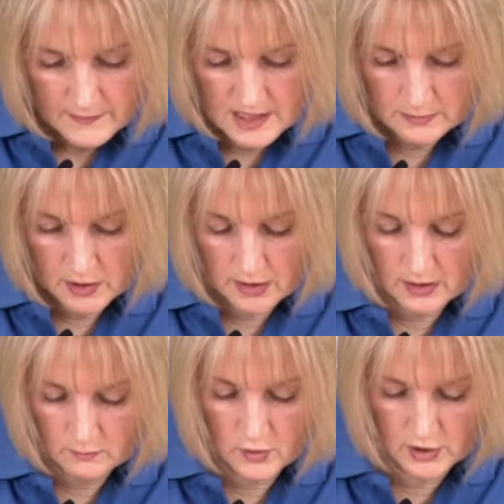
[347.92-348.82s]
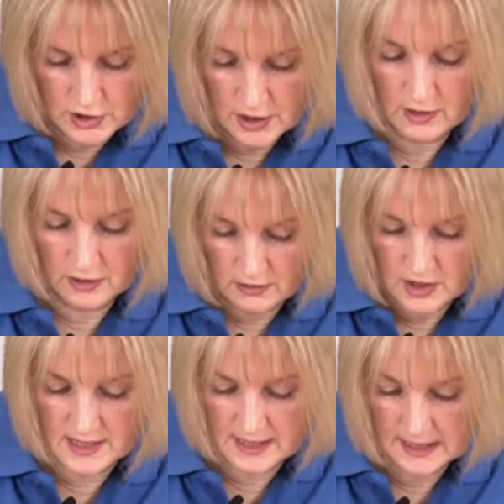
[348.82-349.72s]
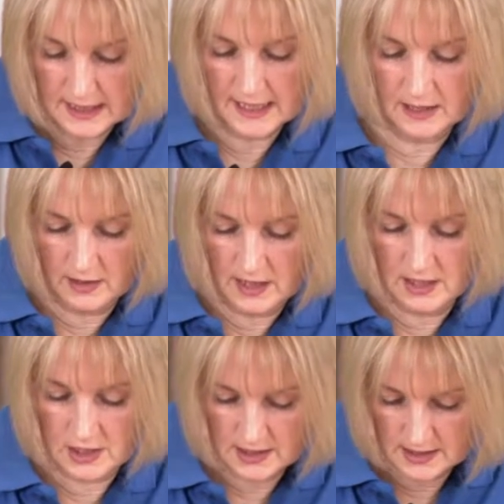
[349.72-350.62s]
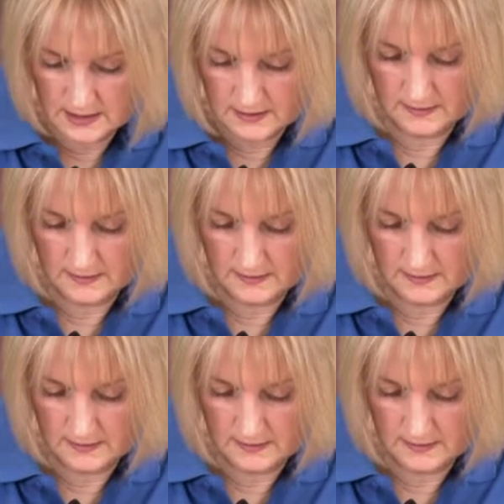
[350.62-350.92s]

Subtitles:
smooth, and what you're doing, you're just thinning out the edges.